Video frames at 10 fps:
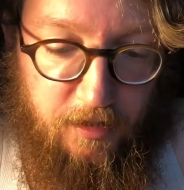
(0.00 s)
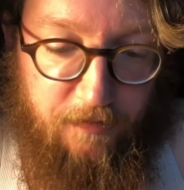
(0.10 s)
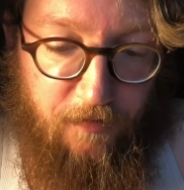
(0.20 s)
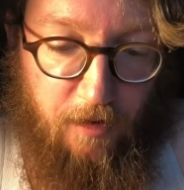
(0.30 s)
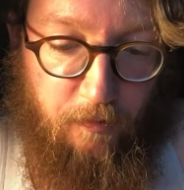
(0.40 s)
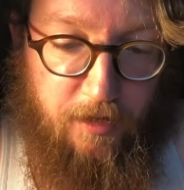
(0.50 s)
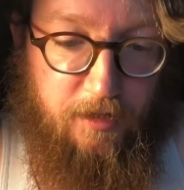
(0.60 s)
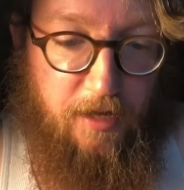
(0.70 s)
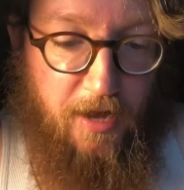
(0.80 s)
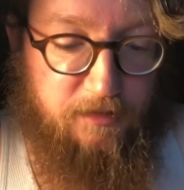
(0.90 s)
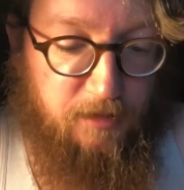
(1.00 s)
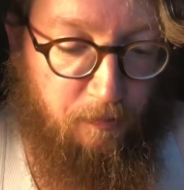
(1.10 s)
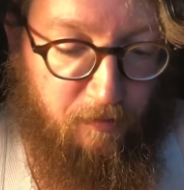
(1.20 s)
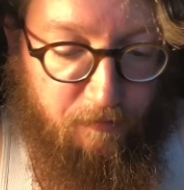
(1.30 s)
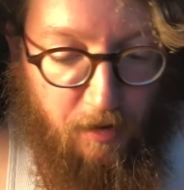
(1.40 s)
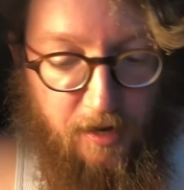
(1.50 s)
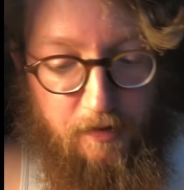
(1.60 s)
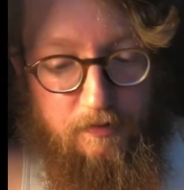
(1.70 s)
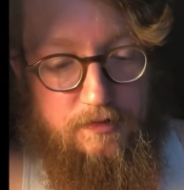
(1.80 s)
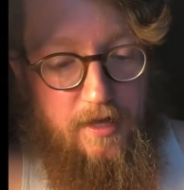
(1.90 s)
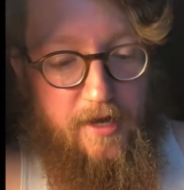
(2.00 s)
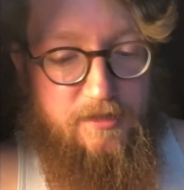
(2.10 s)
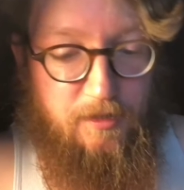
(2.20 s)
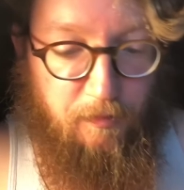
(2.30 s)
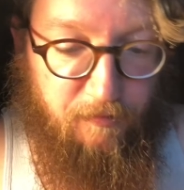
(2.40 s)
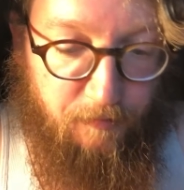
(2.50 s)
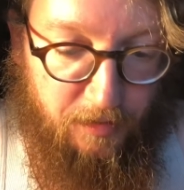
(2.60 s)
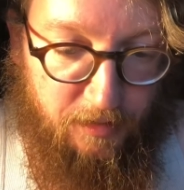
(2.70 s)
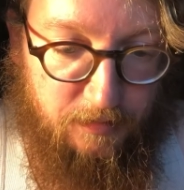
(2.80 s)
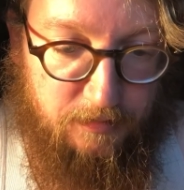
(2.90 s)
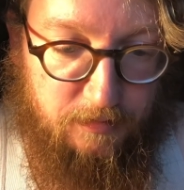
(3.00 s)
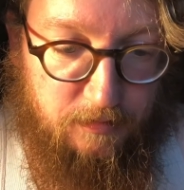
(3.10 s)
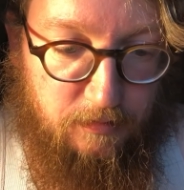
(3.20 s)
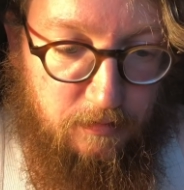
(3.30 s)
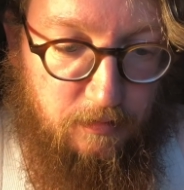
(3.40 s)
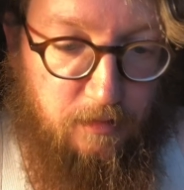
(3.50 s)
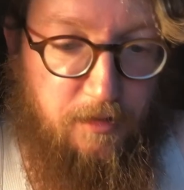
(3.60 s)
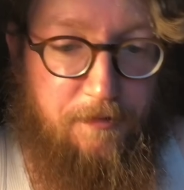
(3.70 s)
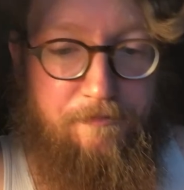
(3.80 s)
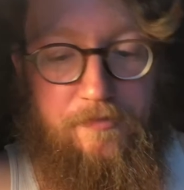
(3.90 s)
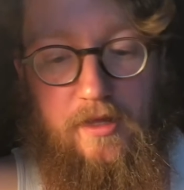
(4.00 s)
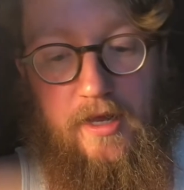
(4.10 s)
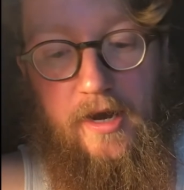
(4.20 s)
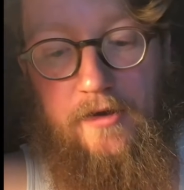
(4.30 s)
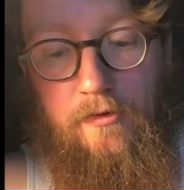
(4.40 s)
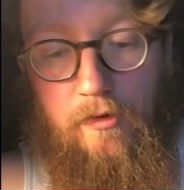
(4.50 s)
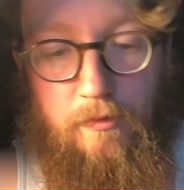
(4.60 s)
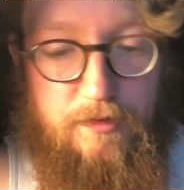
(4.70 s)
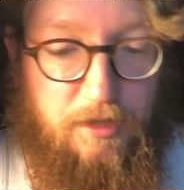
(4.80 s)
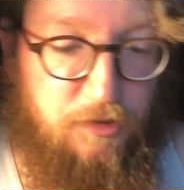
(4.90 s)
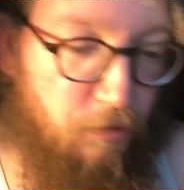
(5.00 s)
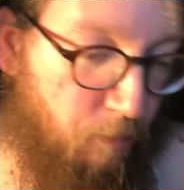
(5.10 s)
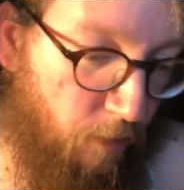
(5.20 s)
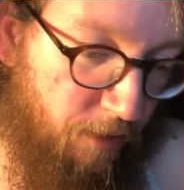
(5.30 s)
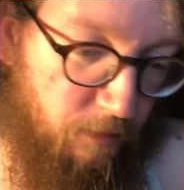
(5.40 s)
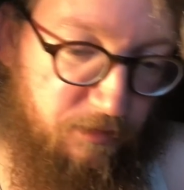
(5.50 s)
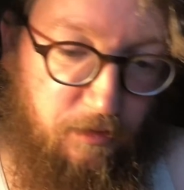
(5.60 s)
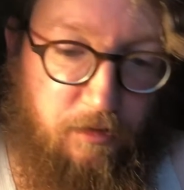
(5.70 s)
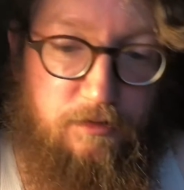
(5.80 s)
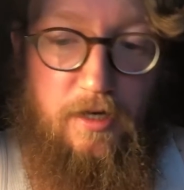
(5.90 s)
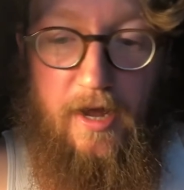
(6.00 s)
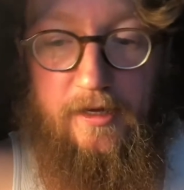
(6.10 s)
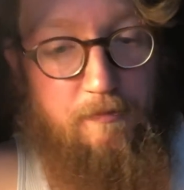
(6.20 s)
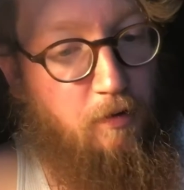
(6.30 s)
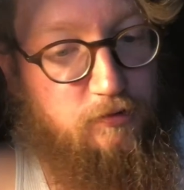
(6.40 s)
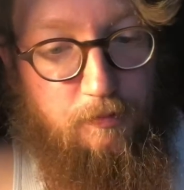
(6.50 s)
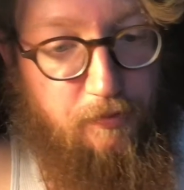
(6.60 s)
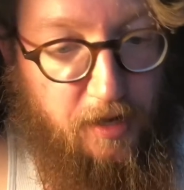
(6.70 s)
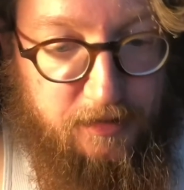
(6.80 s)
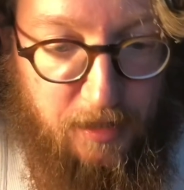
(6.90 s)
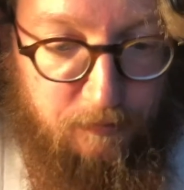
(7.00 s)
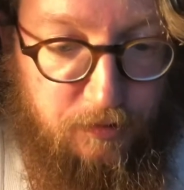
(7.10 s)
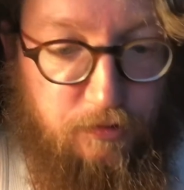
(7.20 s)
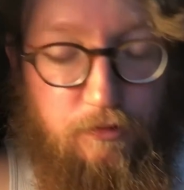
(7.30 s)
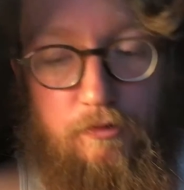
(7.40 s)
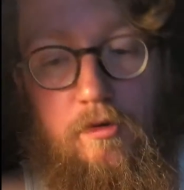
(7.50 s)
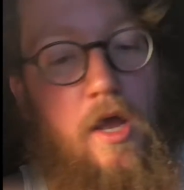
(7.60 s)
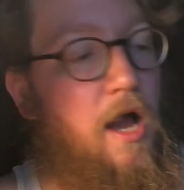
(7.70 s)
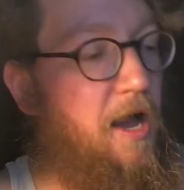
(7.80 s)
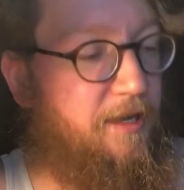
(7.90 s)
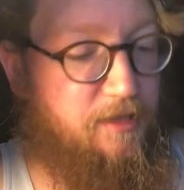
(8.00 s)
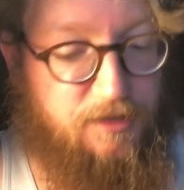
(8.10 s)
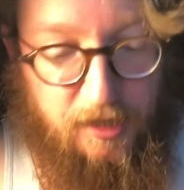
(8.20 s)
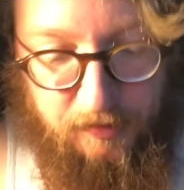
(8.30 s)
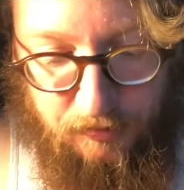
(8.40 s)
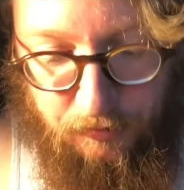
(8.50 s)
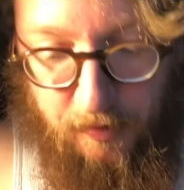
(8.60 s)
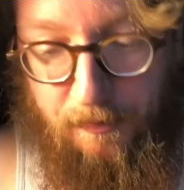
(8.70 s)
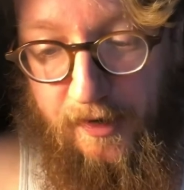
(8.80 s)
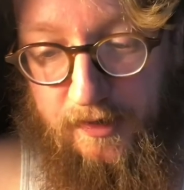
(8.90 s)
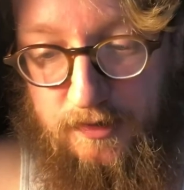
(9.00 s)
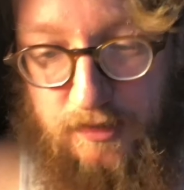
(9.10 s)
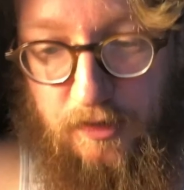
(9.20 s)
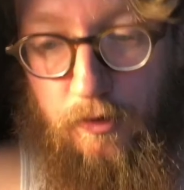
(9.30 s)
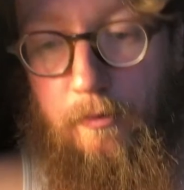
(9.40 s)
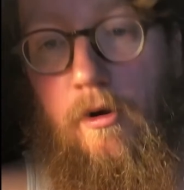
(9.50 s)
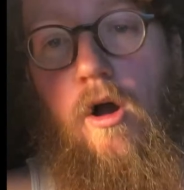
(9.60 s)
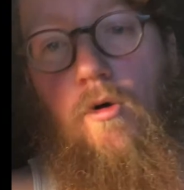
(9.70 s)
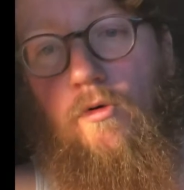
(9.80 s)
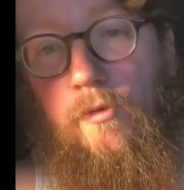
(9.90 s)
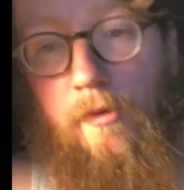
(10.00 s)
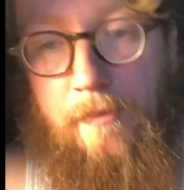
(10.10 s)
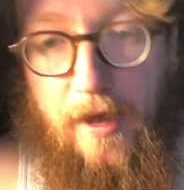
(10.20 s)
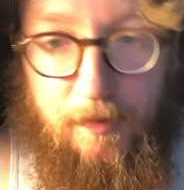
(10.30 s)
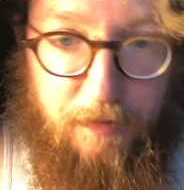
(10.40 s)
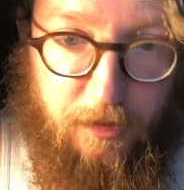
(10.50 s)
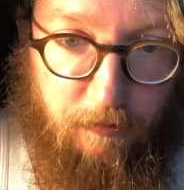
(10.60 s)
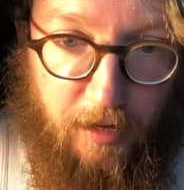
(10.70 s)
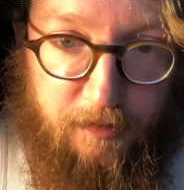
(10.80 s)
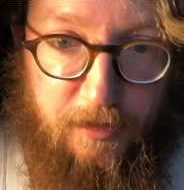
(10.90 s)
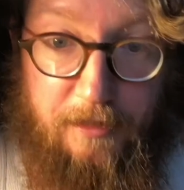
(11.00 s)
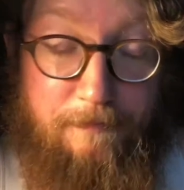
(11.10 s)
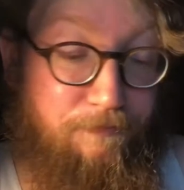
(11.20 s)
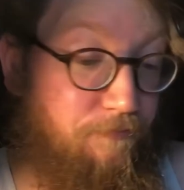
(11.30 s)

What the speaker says: X number of miles, X number of minutes, and I knew it was a 2.0 surge, I can multiply times 2, I can check the trip, I can see Uber paid me correctly,